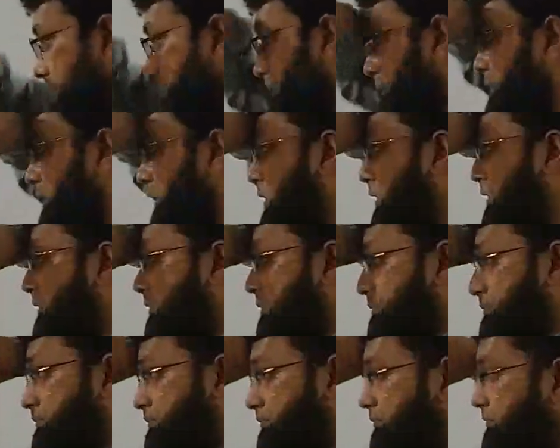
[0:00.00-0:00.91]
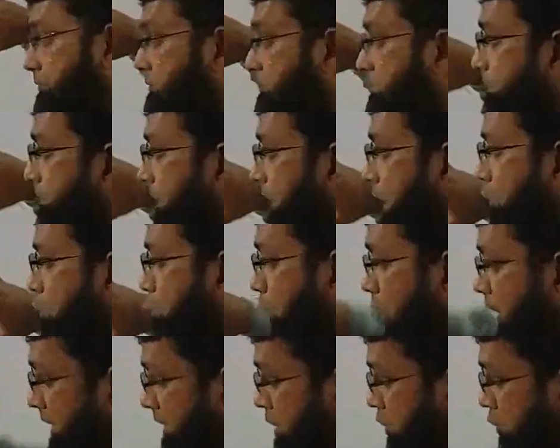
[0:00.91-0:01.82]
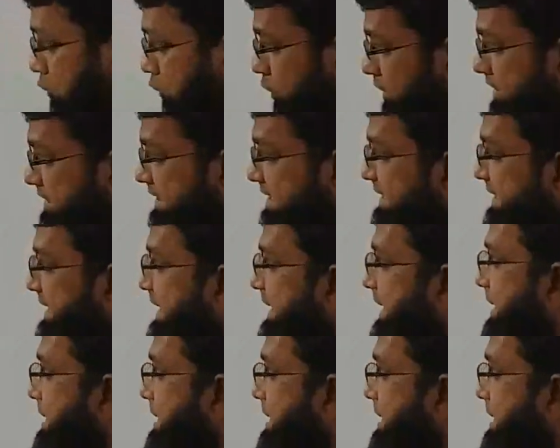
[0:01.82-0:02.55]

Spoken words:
So what you would see